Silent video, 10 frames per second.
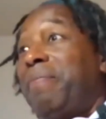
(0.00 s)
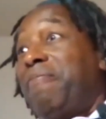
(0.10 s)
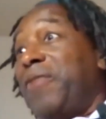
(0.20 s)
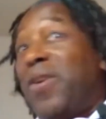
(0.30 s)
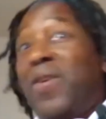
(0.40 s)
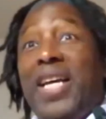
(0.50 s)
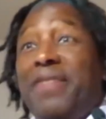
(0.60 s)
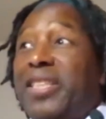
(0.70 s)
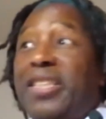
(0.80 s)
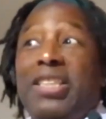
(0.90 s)
You don't have
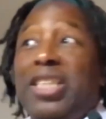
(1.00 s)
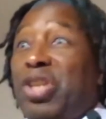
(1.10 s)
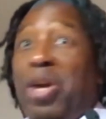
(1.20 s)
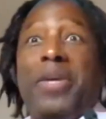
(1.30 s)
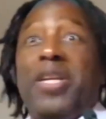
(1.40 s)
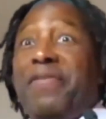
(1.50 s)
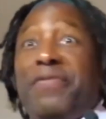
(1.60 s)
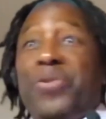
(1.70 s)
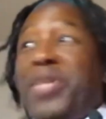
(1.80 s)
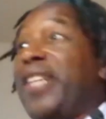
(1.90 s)
to determine if
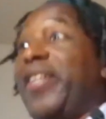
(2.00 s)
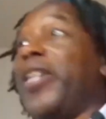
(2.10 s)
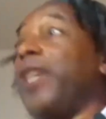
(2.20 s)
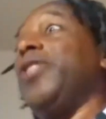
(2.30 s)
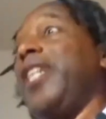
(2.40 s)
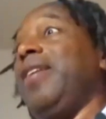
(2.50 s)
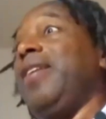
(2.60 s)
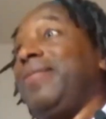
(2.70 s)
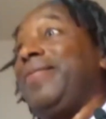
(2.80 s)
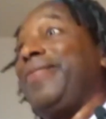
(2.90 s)
you think they're guilty.
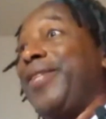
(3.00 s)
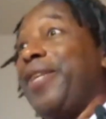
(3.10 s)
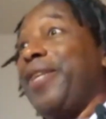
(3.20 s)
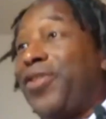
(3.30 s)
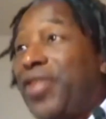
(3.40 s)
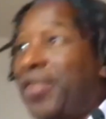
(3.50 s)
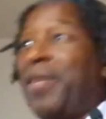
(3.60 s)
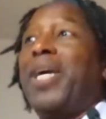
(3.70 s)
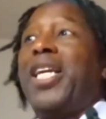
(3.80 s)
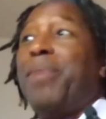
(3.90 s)
If you see
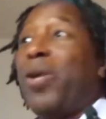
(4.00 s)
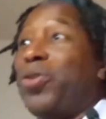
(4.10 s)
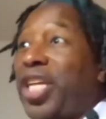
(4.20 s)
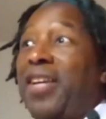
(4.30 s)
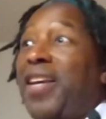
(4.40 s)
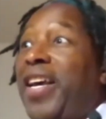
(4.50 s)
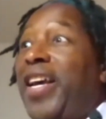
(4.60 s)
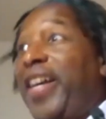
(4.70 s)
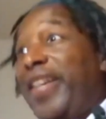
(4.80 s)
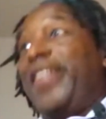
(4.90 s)
somebody poaching,
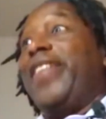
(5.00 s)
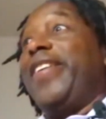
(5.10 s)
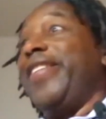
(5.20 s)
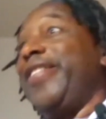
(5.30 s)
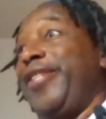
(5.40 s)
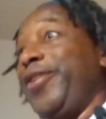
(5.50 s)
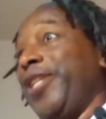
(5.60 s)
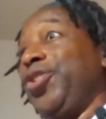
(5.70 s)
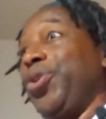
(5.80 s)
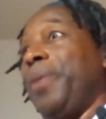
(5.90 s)
you
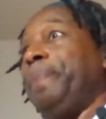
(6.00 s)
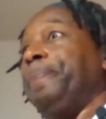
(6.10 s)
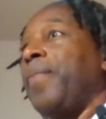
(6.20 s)
can shoot them.